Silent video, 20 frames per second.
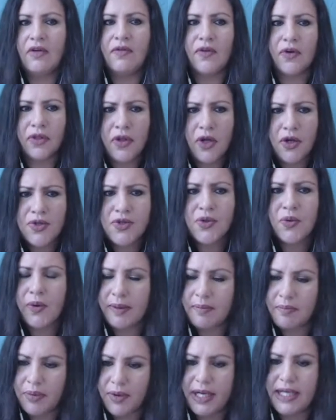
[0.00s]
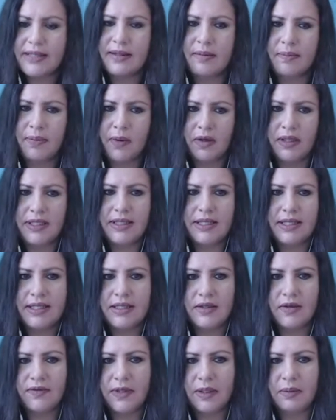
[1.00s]
For those who embrace the
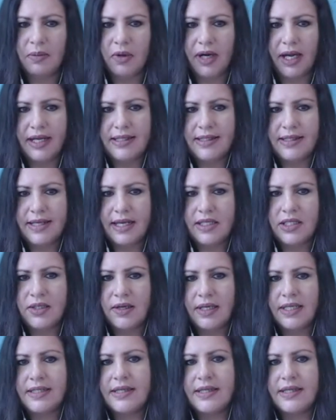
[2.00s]
politics of demonization,